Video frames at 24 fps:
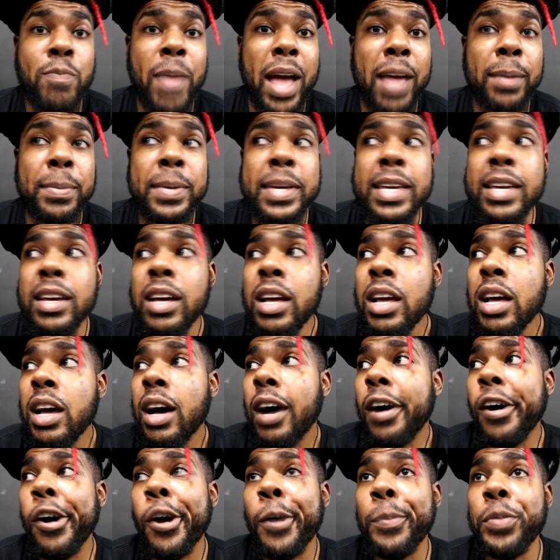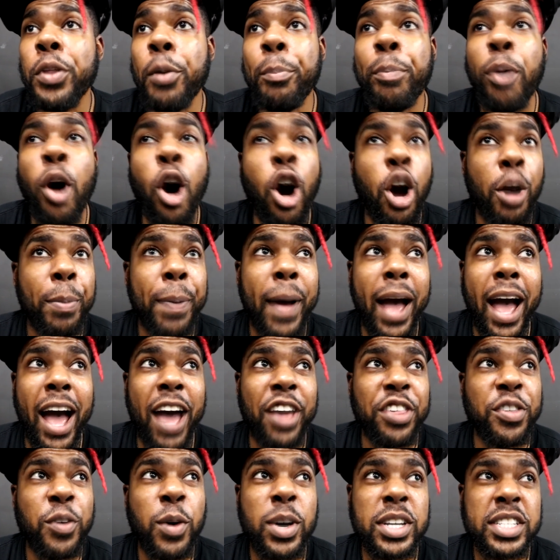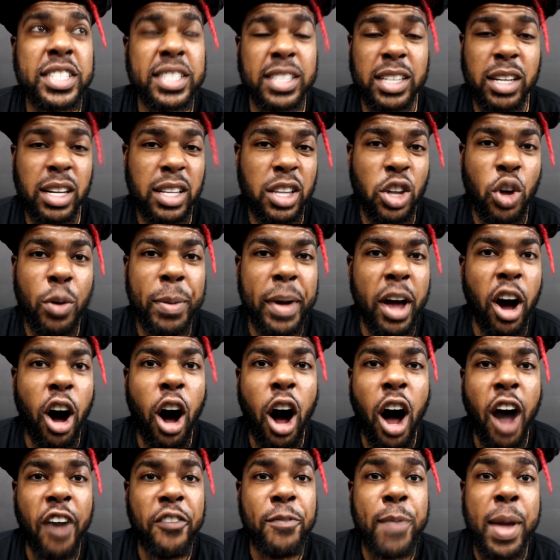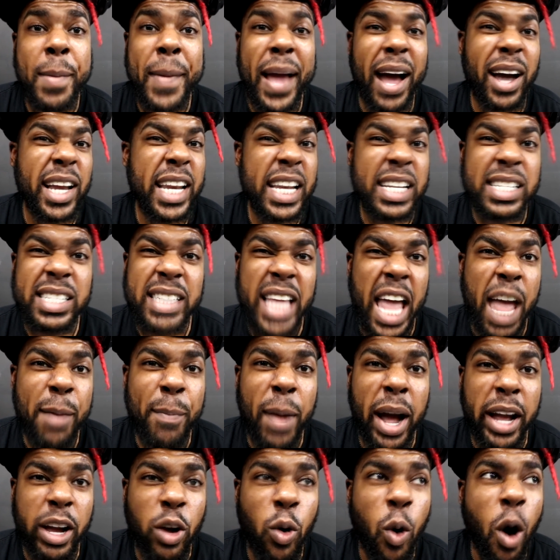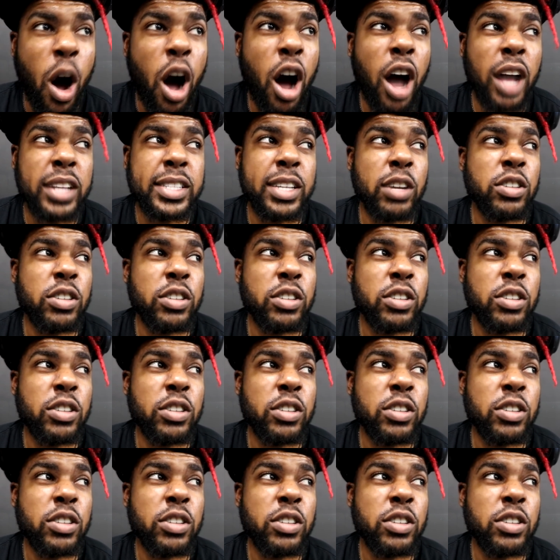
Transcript: Maybe the bar path was a little bit off. Maybe I didn't stay in my quad.